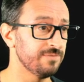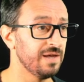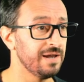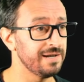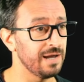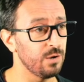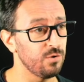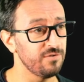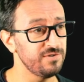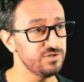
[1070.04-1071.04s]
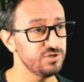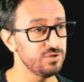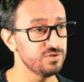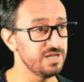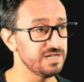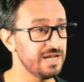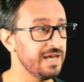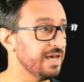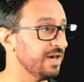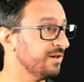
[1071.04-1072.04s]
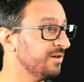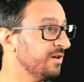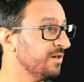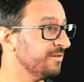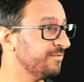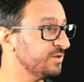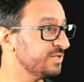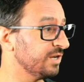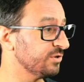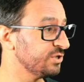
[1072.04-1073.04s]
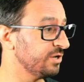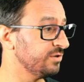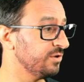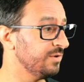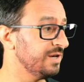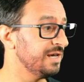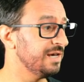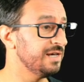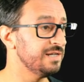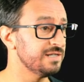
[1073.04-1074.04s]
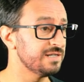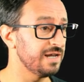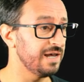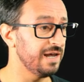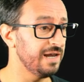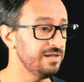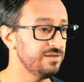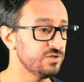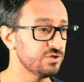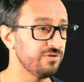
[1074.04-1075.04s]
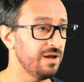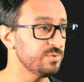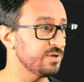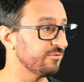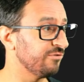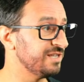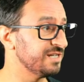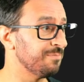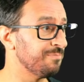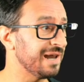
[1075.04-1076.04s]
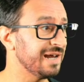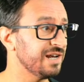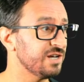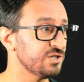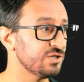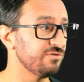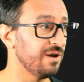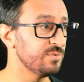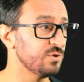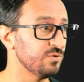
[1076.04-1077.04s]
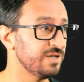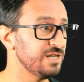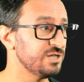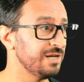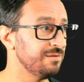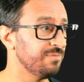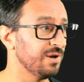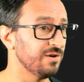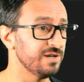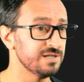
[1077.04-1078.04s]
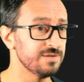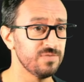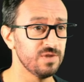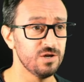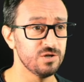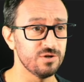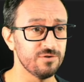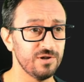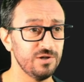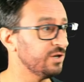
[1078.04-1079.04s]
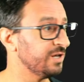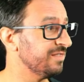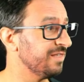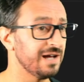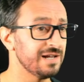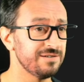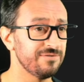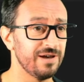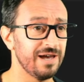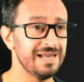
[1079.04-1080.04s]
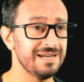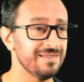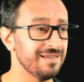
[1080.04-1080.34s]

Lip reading: Now I've introduced this here. The first thing I'll show you is in scripts, I've created a blank script called kitchen blind. So if I look in that, if I edit that,